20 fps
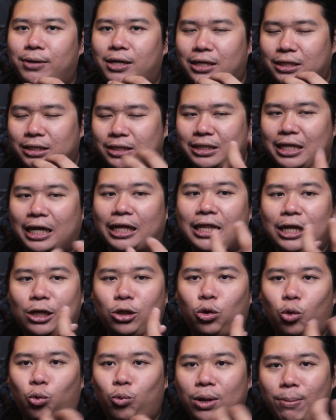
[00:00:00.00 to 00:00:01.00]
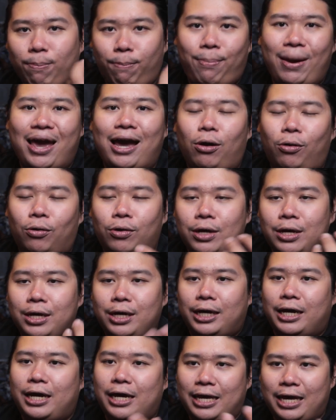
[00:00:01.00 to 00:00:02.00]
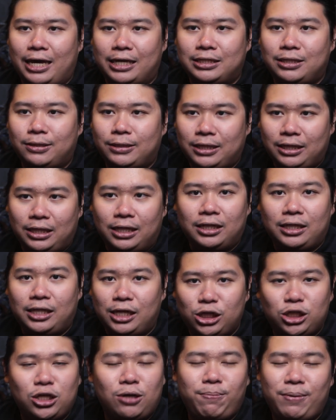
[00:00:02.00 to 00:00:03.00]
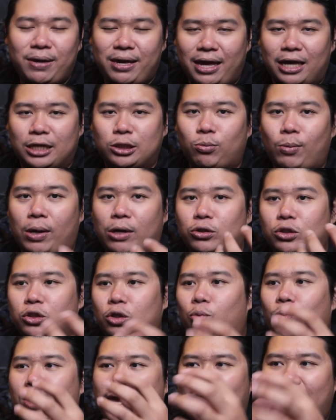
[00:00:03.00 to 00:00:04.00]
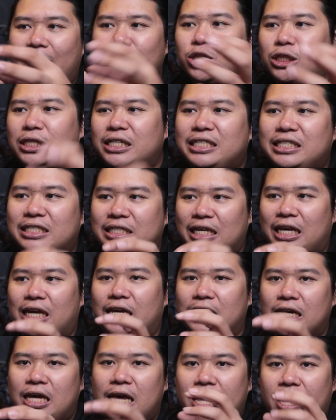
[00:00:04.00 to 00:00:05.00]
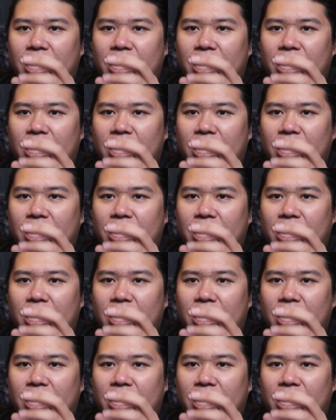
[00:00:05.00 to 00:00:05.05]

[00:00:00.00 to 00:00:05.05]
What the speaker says: He's starting to rebel against the DGP as well. So we are actually seeing